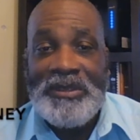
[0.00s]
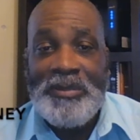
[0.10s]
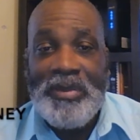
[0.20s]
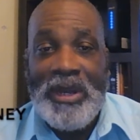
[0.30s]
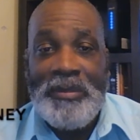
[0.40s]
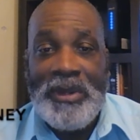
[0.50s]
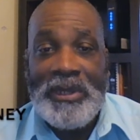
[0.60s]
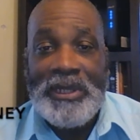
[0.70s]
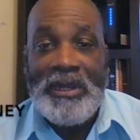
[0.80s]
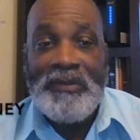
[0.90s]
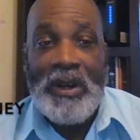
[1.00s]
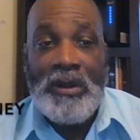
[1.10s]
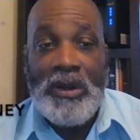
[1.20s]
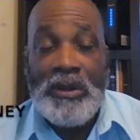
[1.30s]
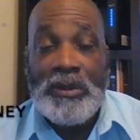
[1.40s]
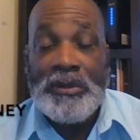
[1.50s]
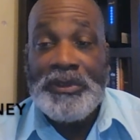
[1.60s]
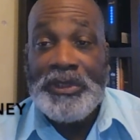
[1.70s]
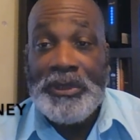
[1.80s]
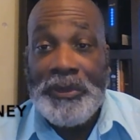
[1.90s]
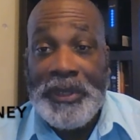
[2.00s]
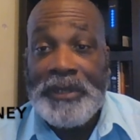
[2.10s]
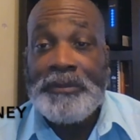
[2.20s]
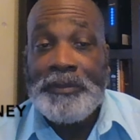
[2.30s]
primarily of our own doing.